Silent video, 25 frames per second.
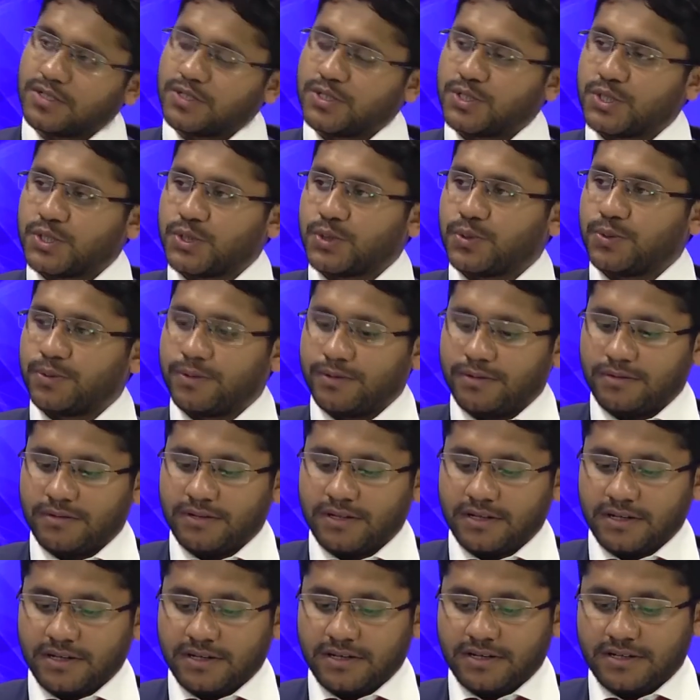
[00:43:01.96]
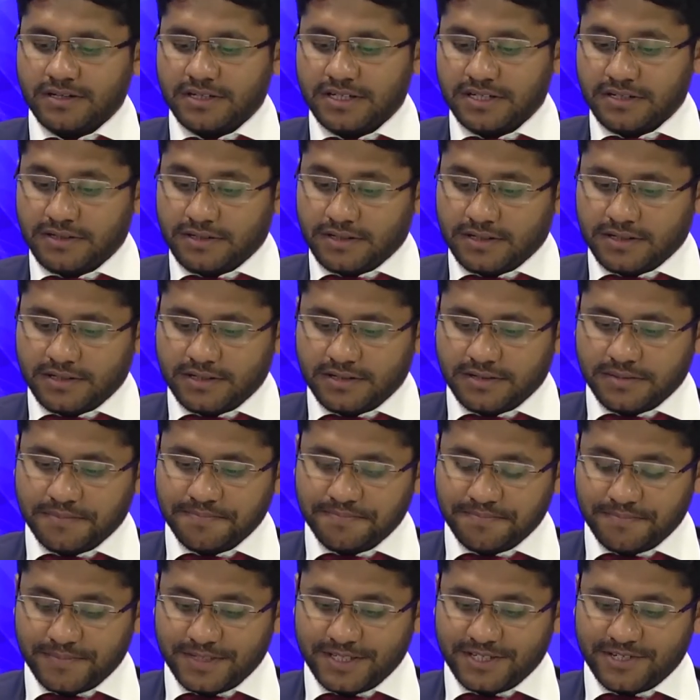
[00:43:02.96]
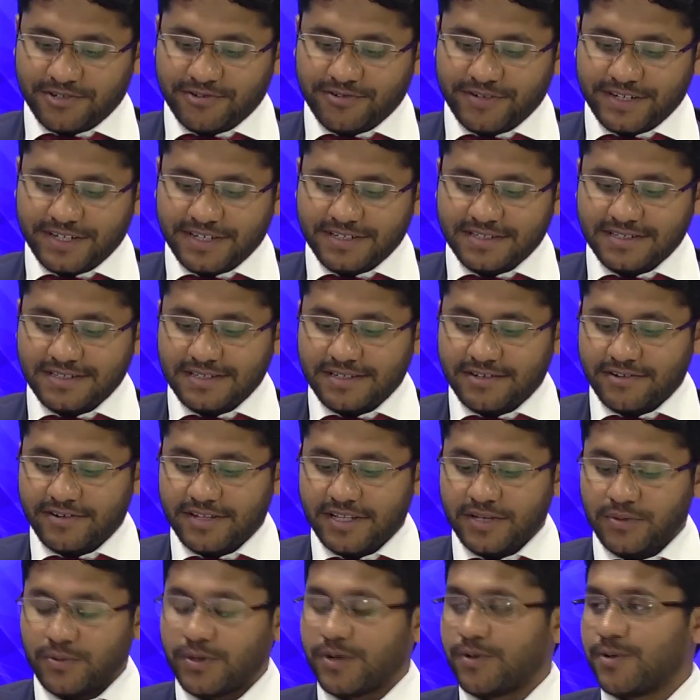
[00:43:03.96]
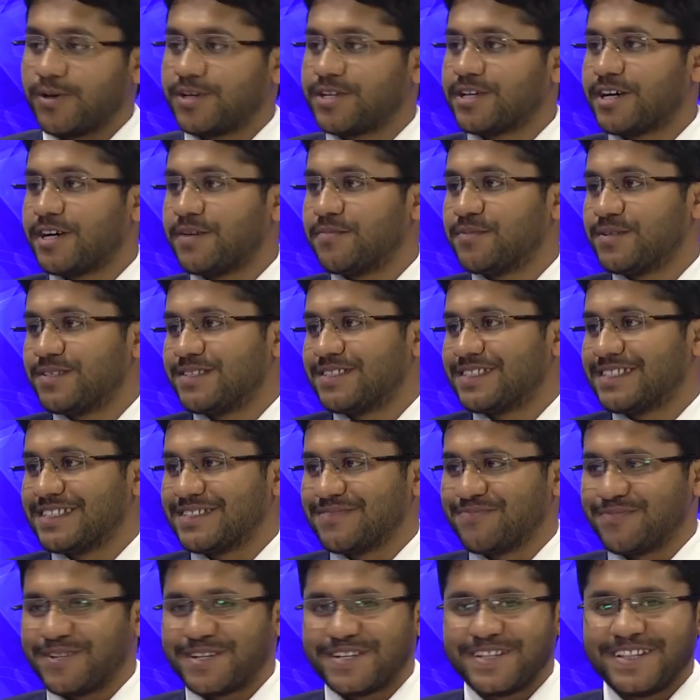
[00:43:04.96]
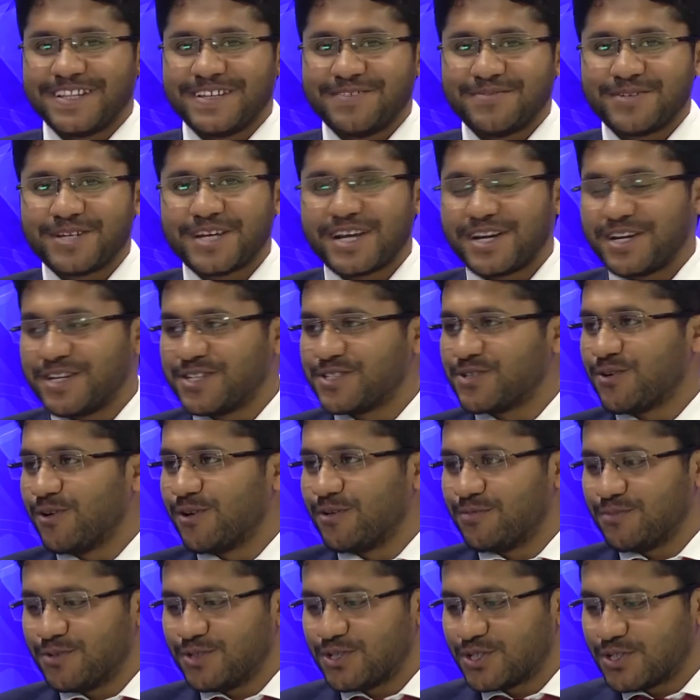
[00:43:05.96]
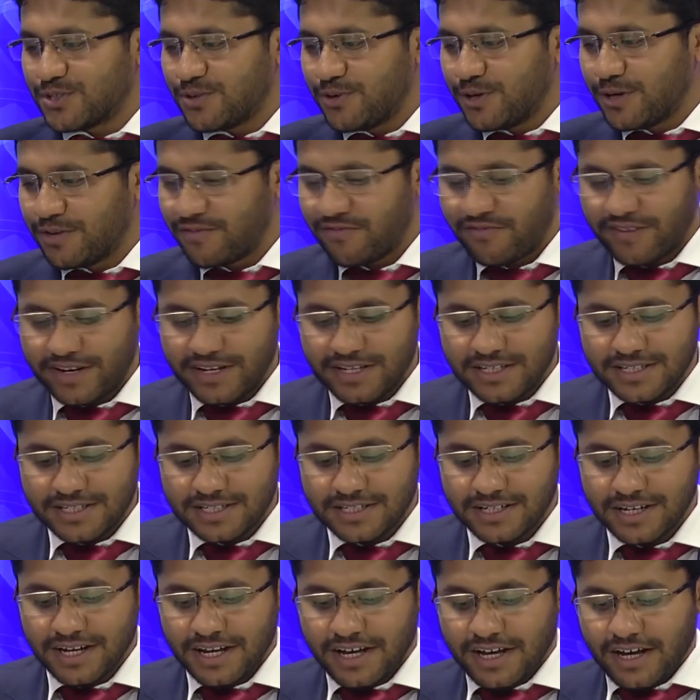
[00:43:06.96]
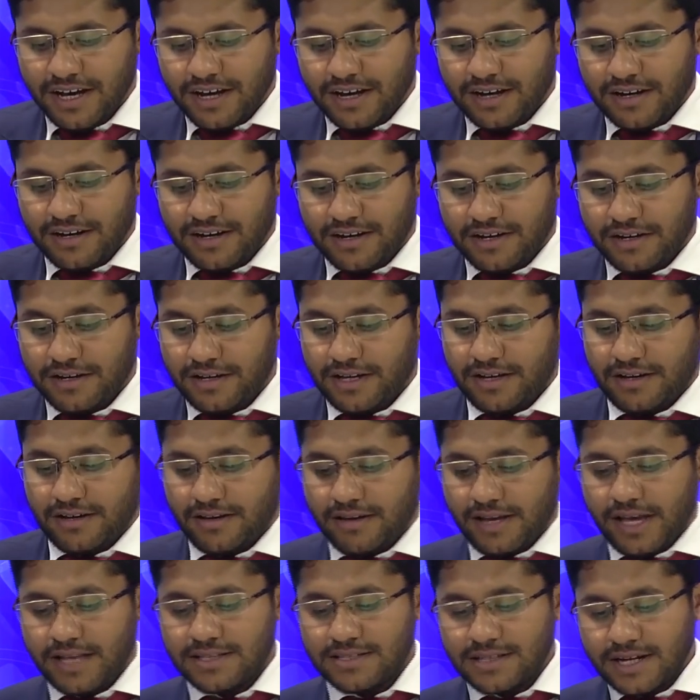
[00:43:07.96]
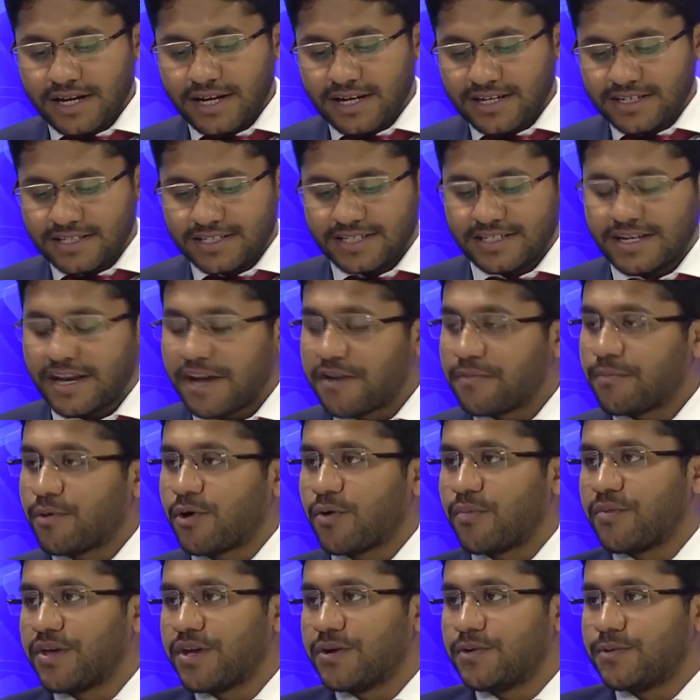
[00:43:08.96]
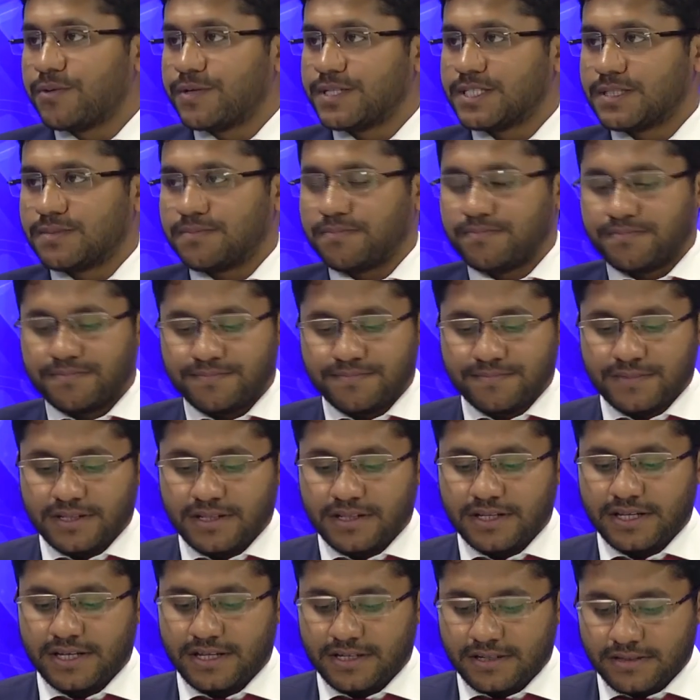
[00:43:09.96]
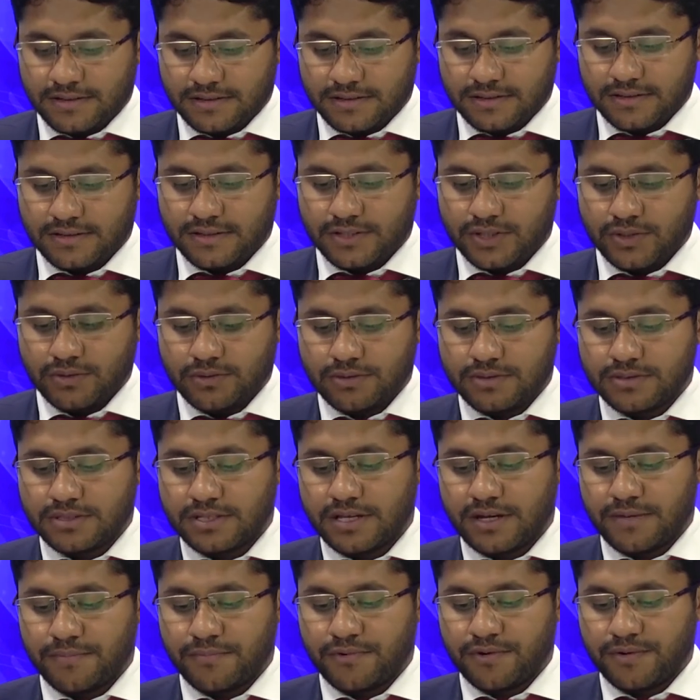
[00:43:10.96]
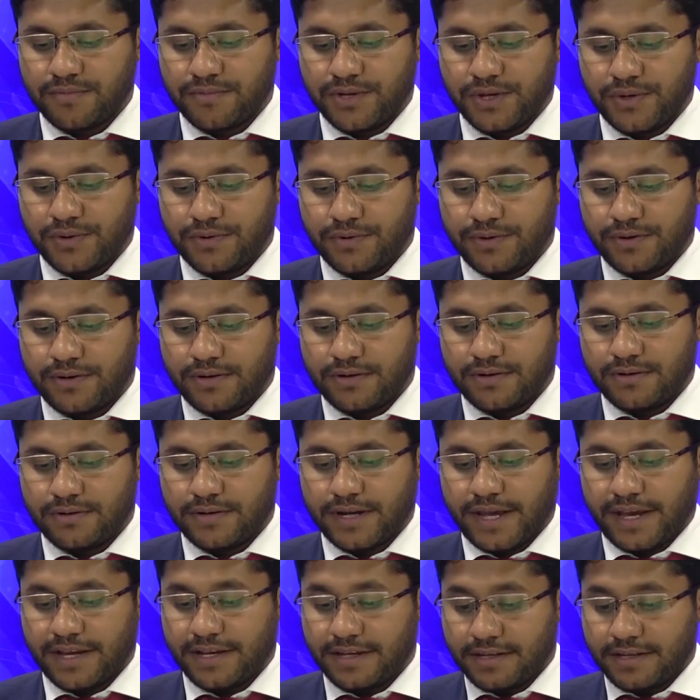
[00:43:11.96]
So, Mr. Riaz, literally our time is very limited and it's almost going finished. As I understand from your talks and from your